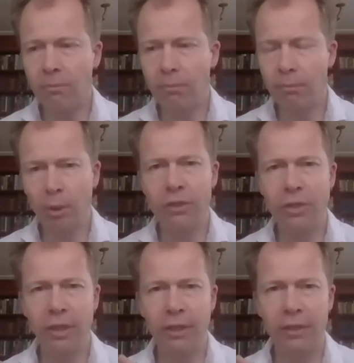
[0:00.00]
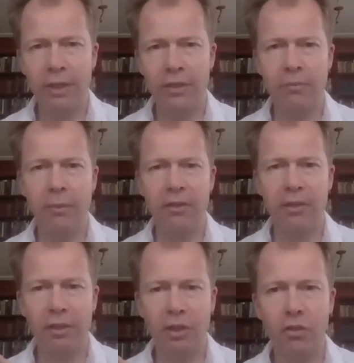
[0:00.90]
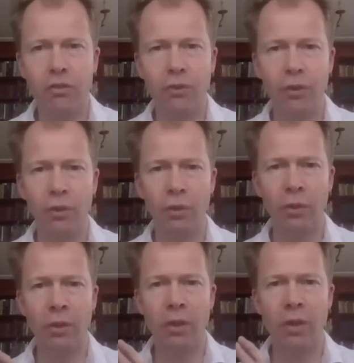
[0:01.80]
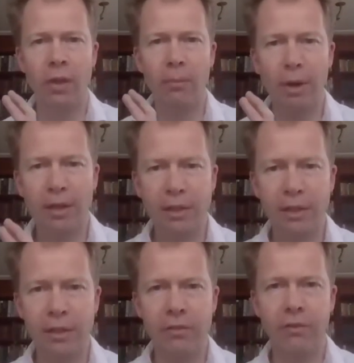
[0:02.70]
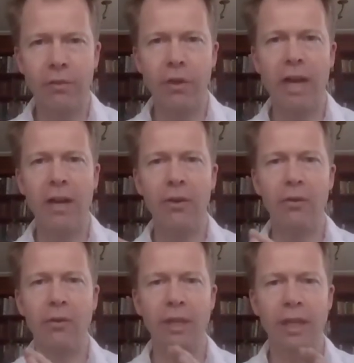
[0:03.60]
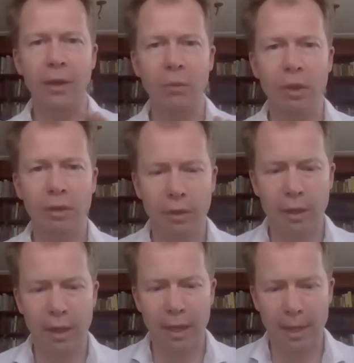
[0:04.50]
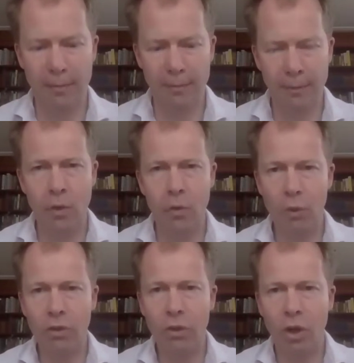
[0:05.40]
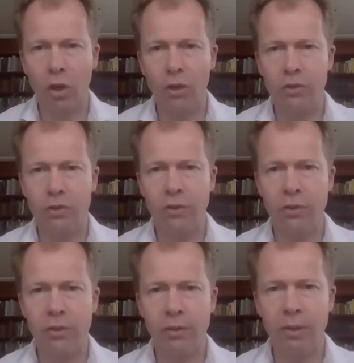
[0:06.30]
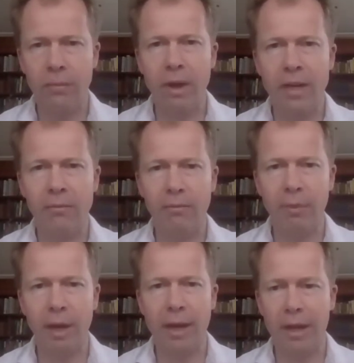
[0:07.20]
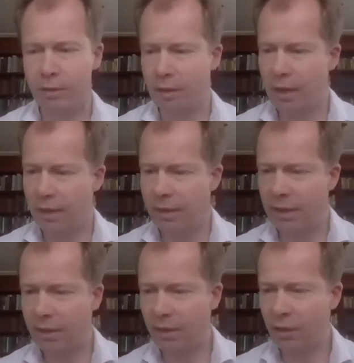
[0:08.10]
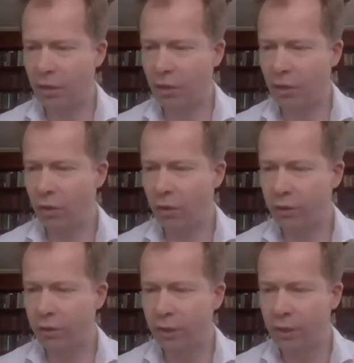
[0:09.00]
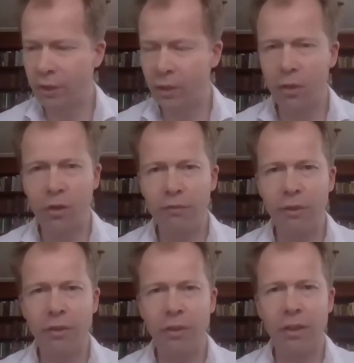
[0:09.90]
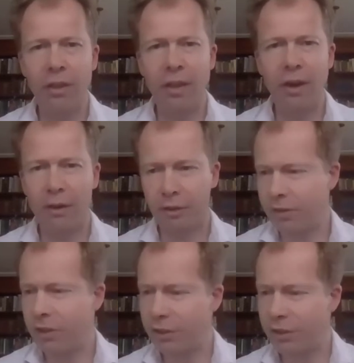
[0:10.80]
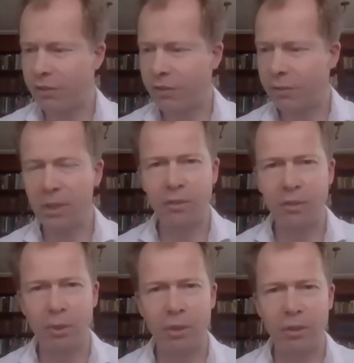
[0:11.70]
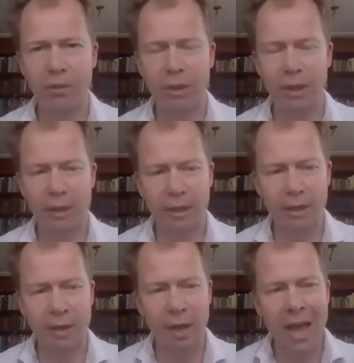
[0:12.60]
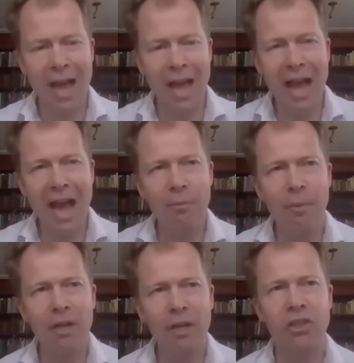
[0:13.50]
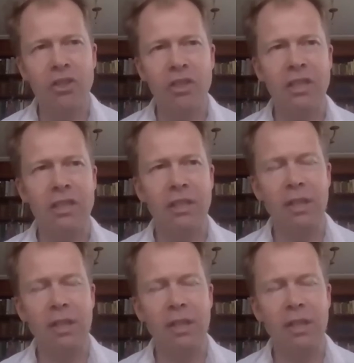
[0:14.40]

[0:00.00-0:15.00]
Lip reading: Botha and Smuts as a useful precedent for how dealing with Collins might play out. And there's a Collins-Griffith characterization as the Smuts and Botha of their era. How much did